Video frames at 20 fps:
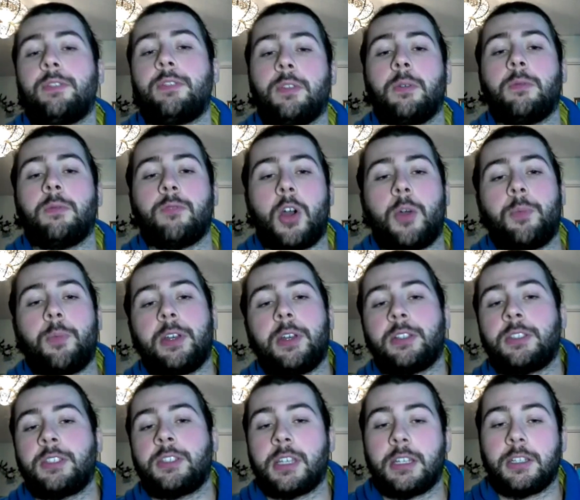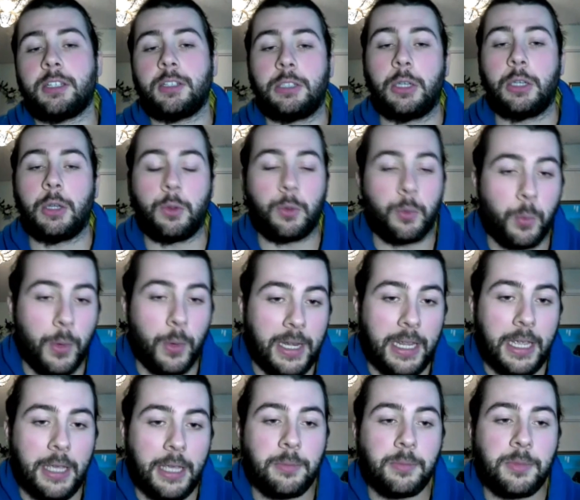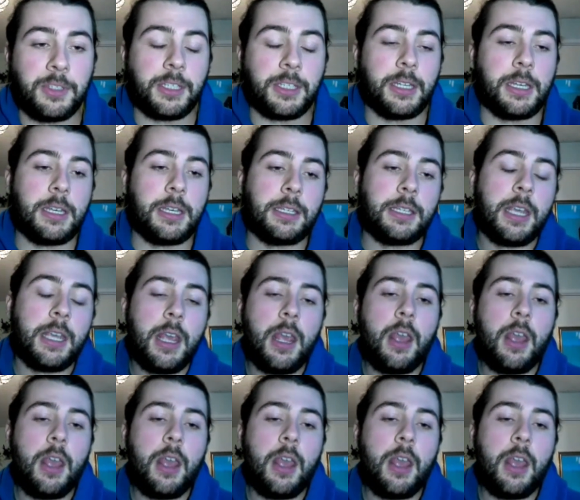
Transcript: Jerome Roberts and Luke Williams and